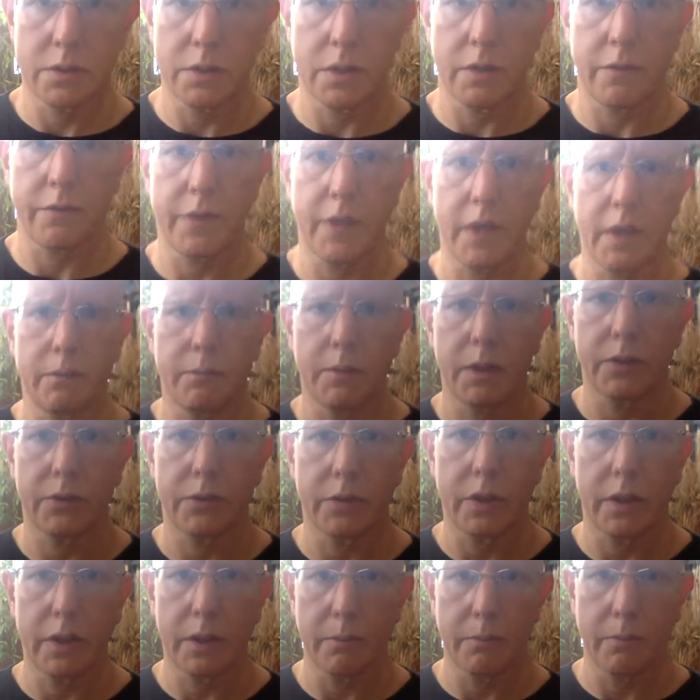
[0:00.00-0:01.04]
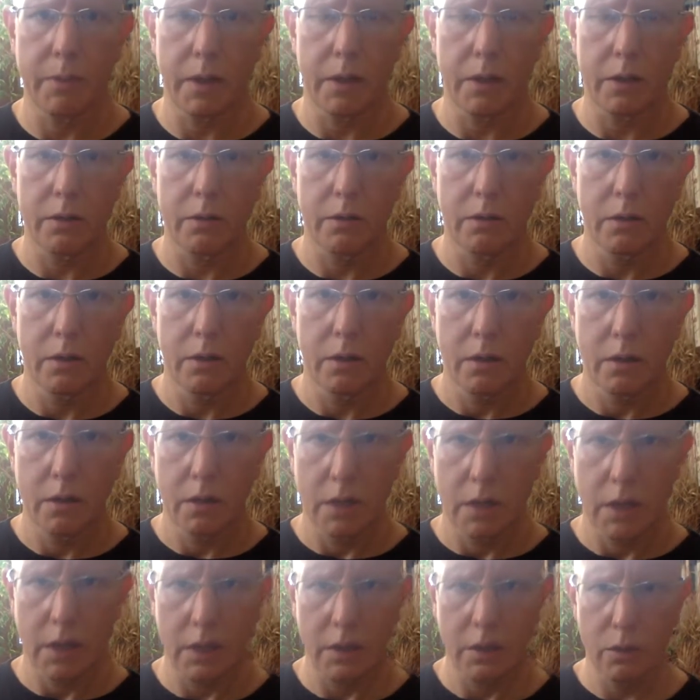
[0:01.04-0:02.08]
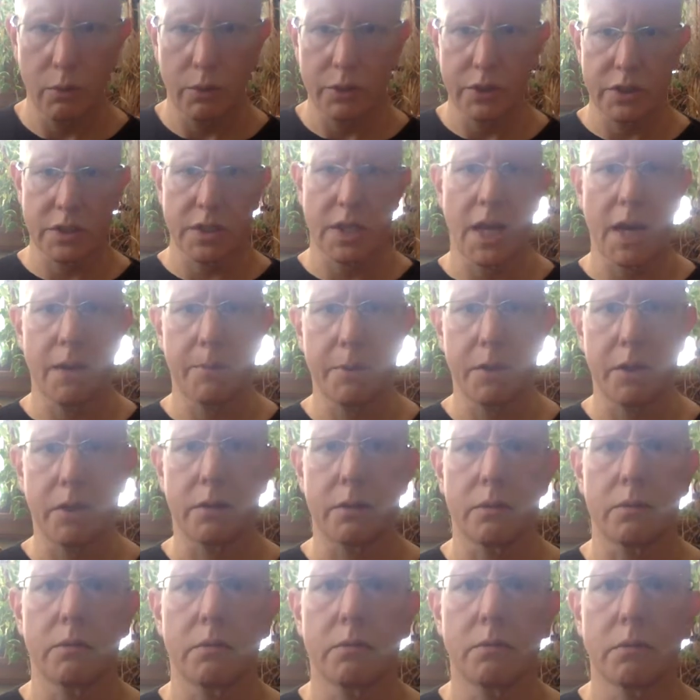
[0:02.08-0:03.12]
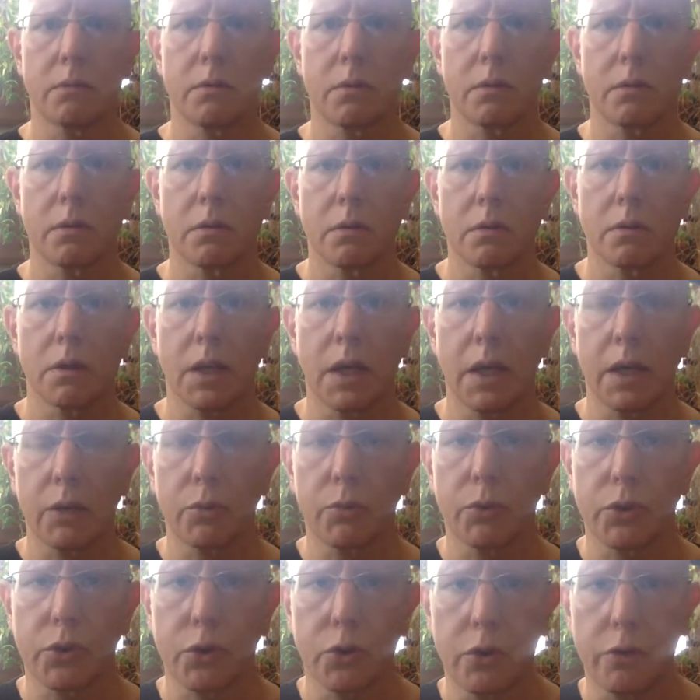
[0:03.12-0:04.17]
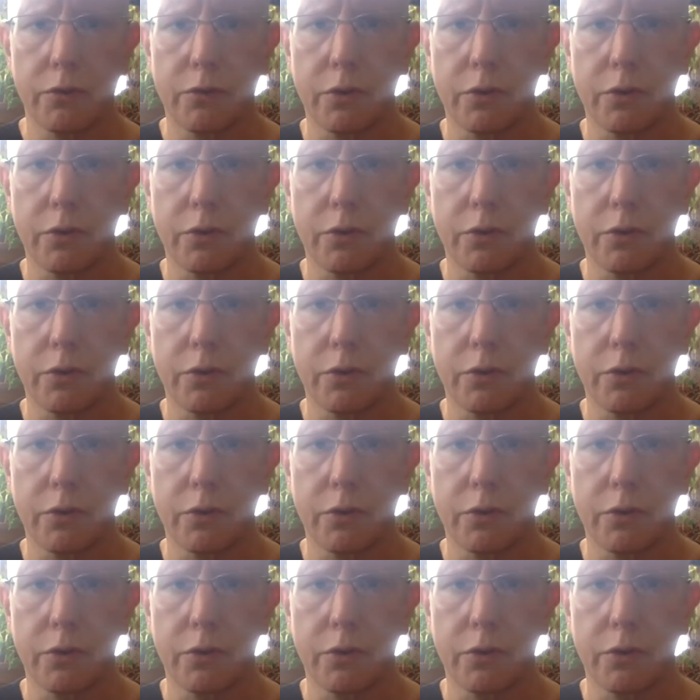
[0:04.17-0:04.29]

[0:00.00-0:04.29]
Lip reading: see if that makes it any better. I don't know what just happened. Lighting was good